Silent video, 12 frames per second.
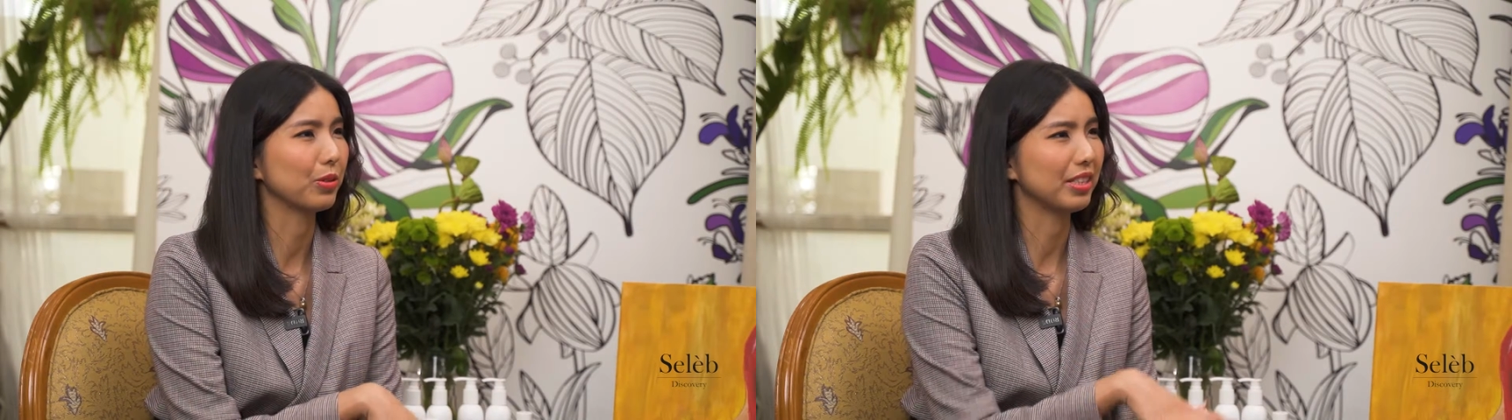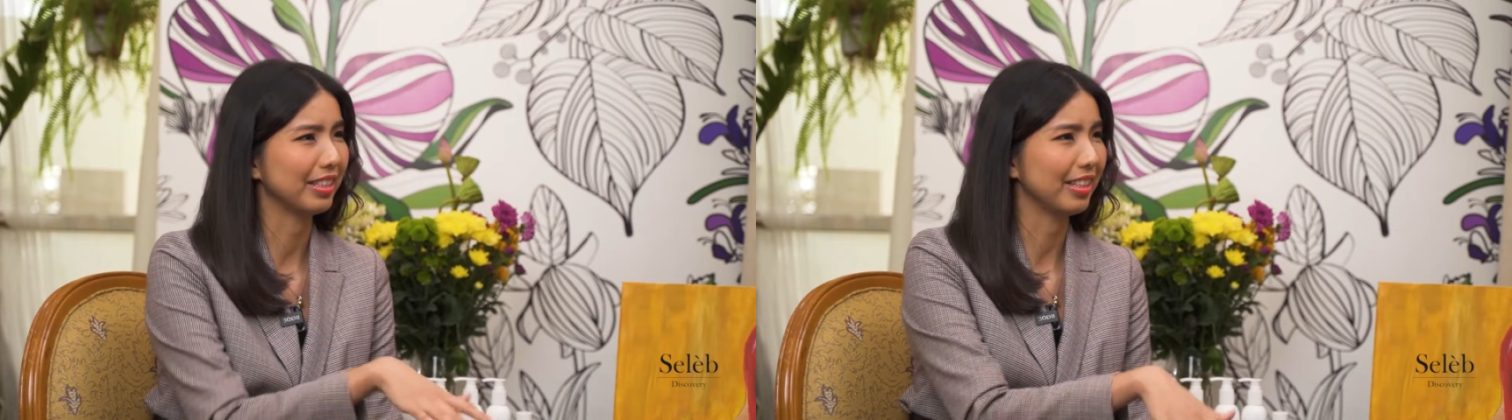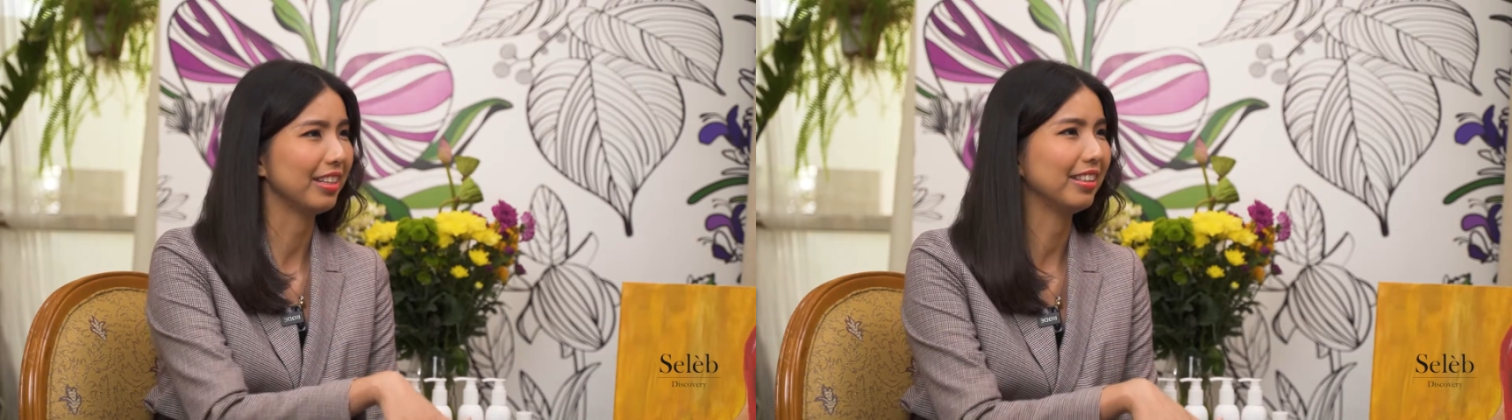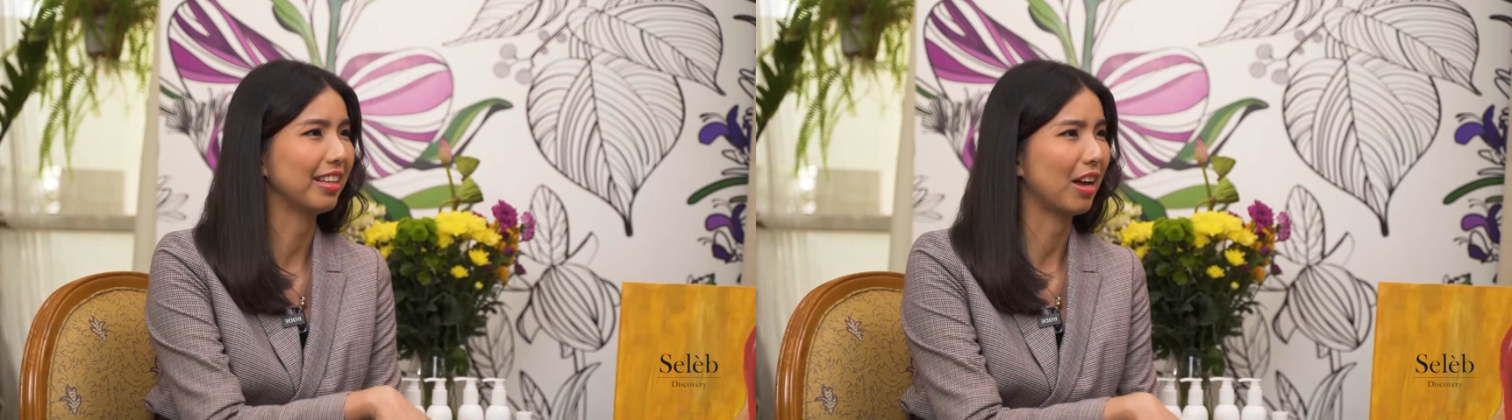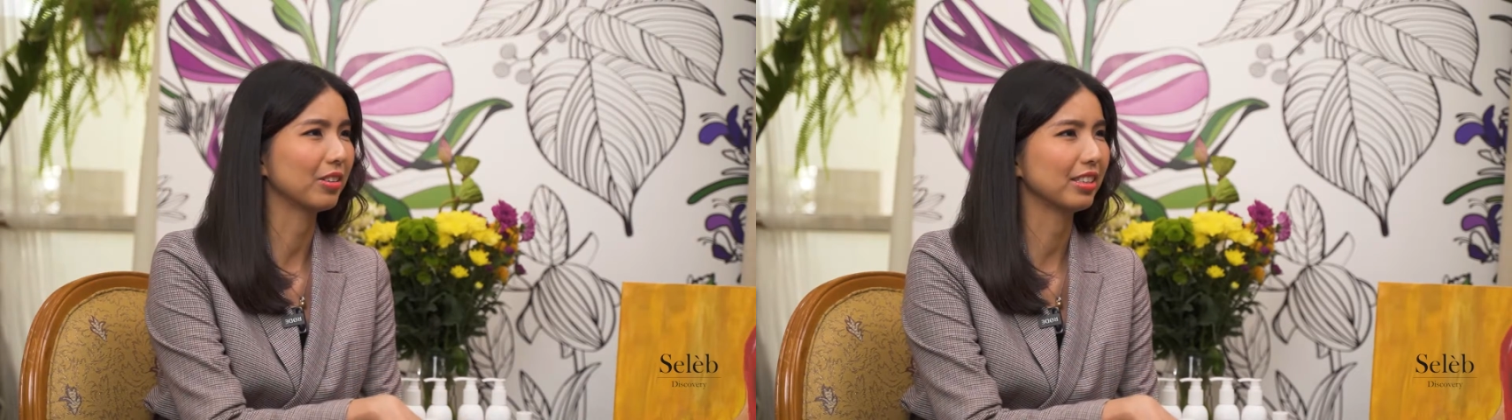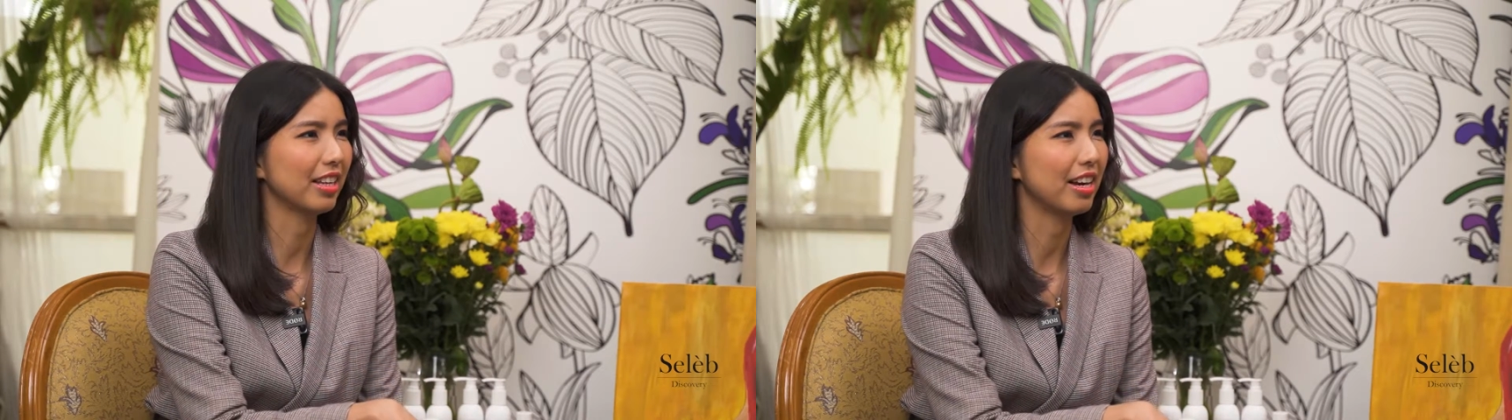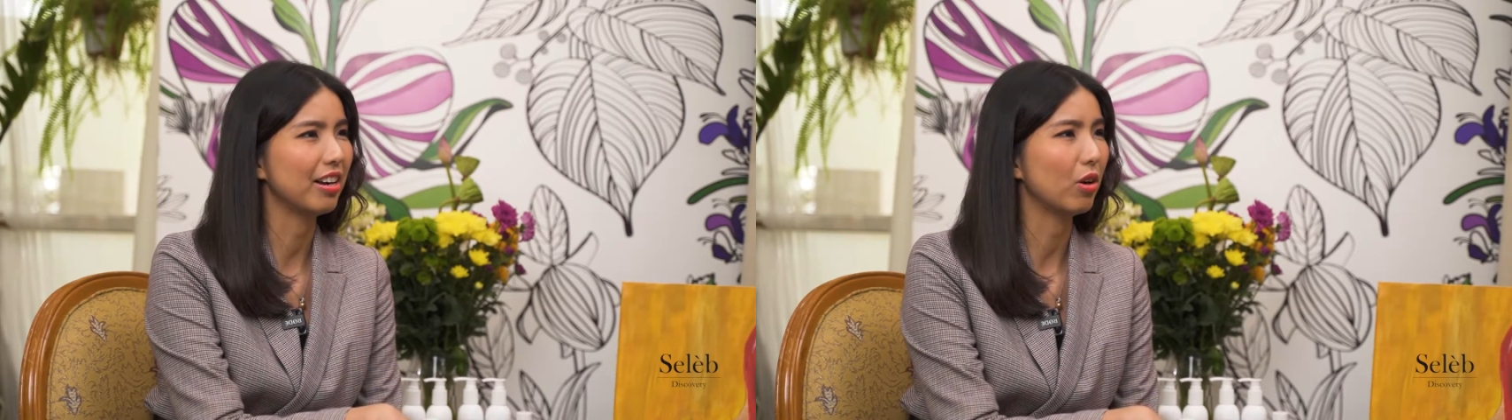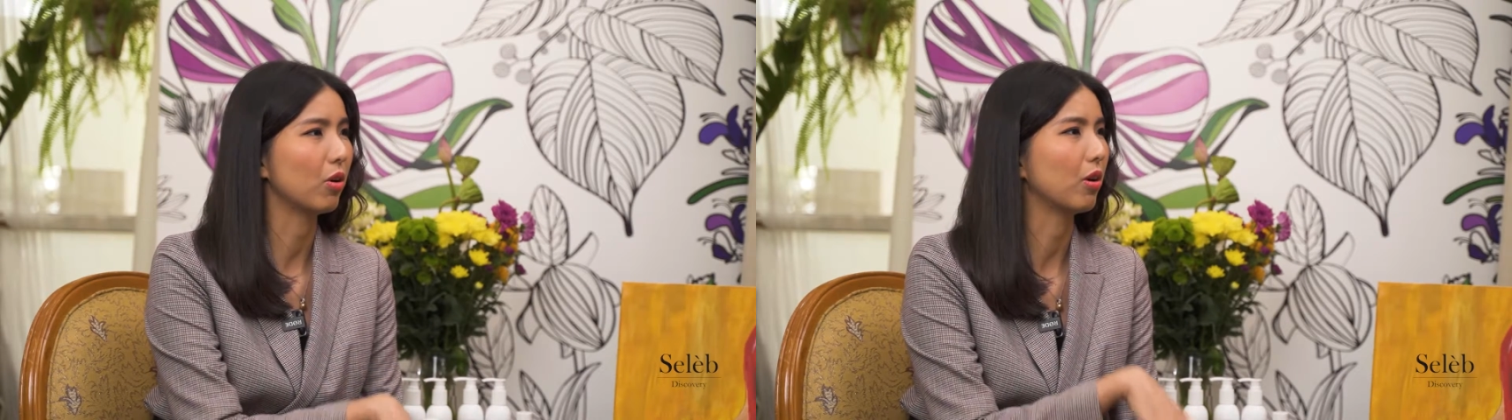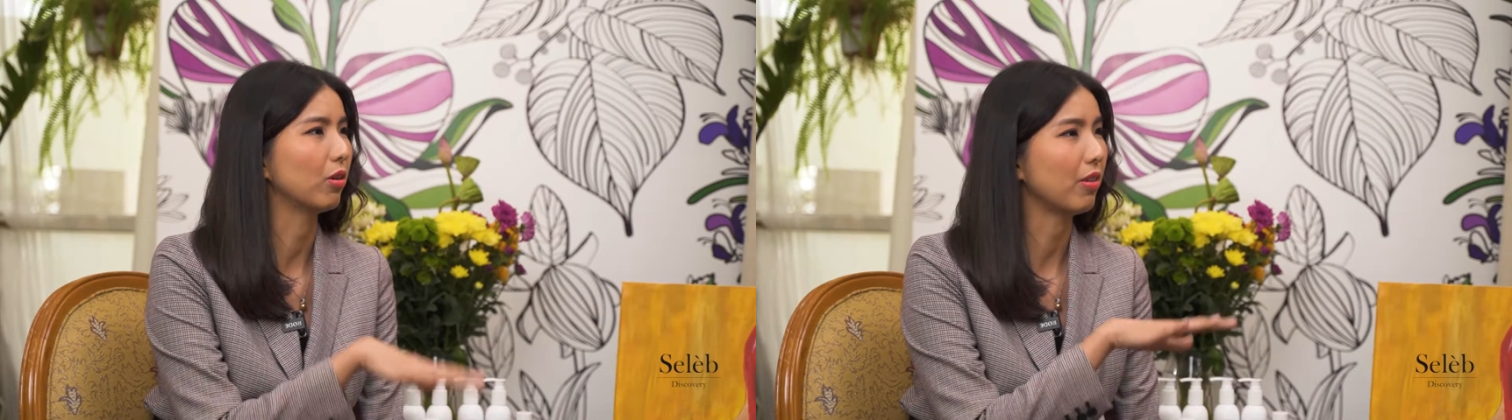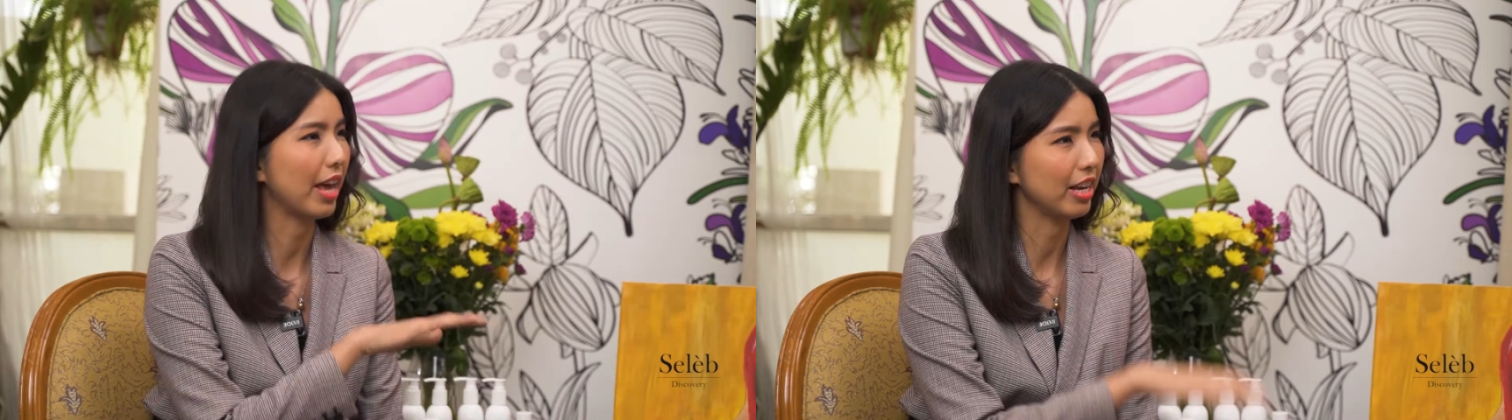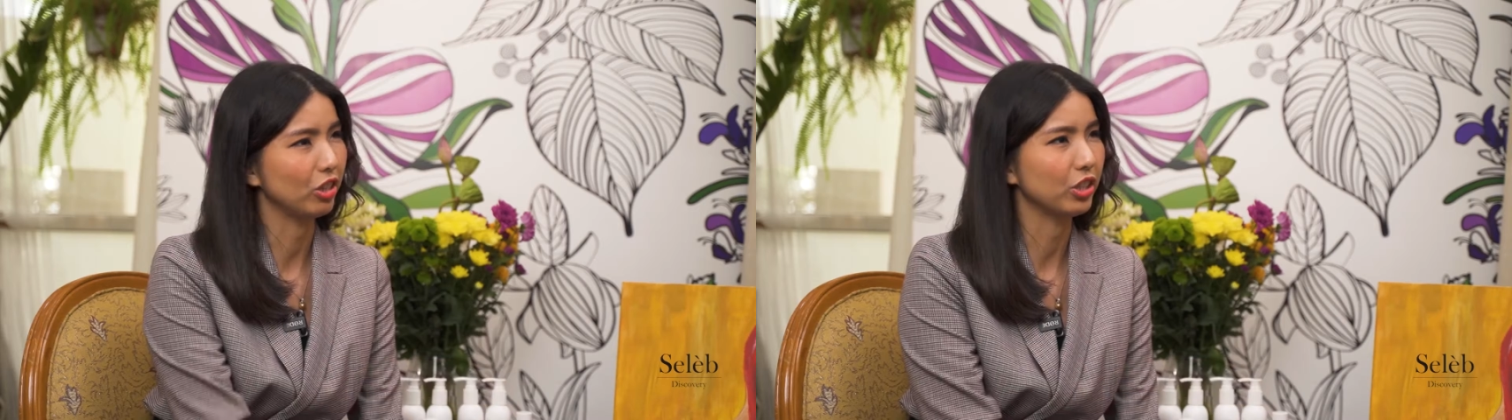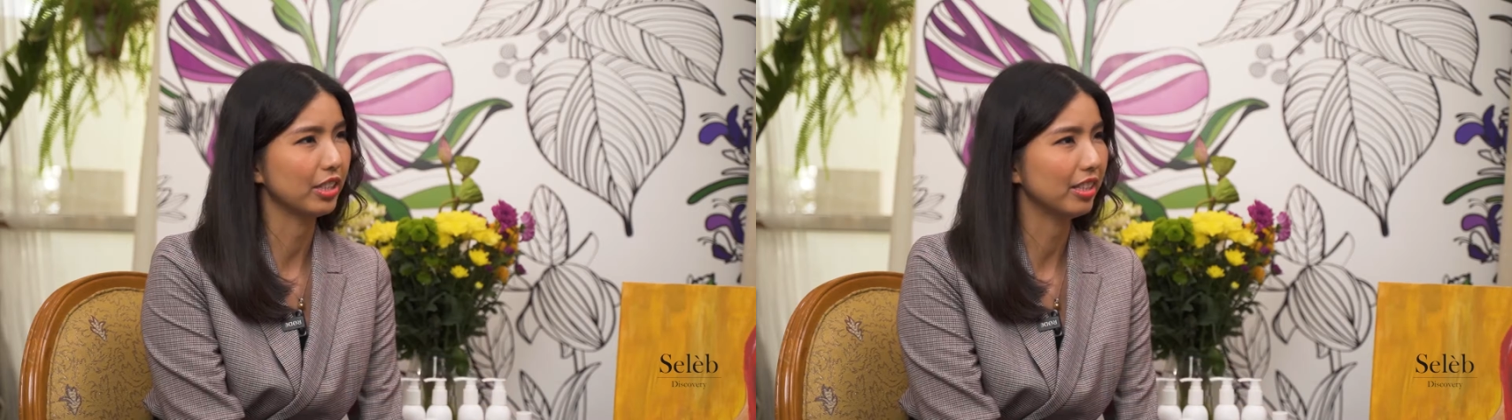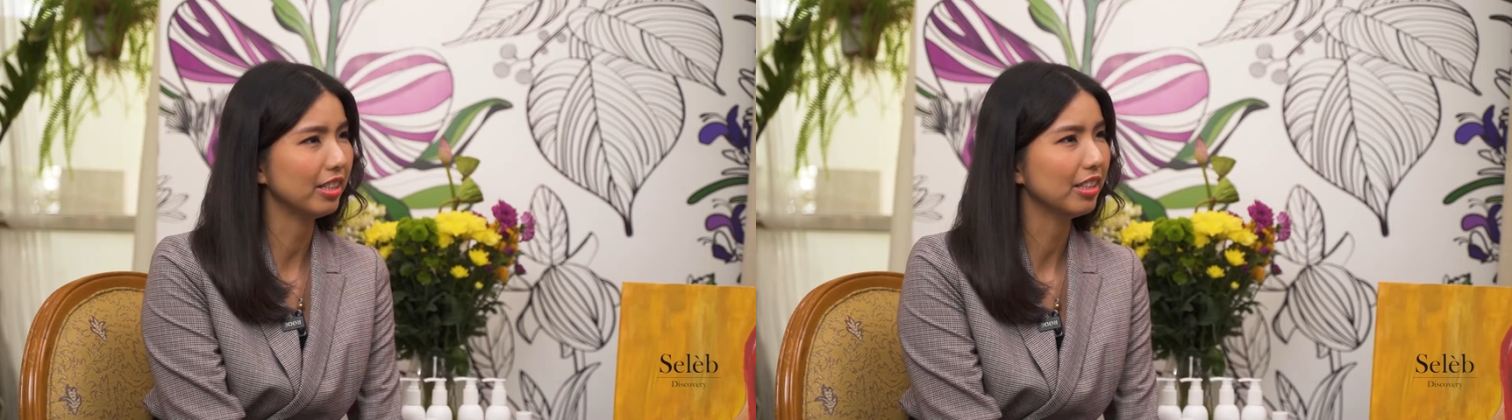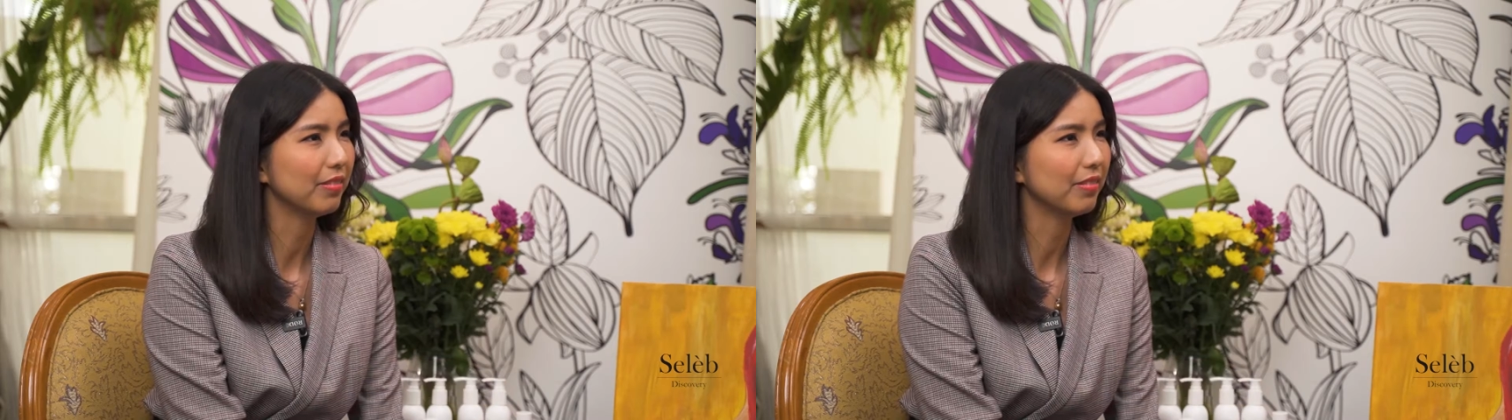sitting downstairs or agent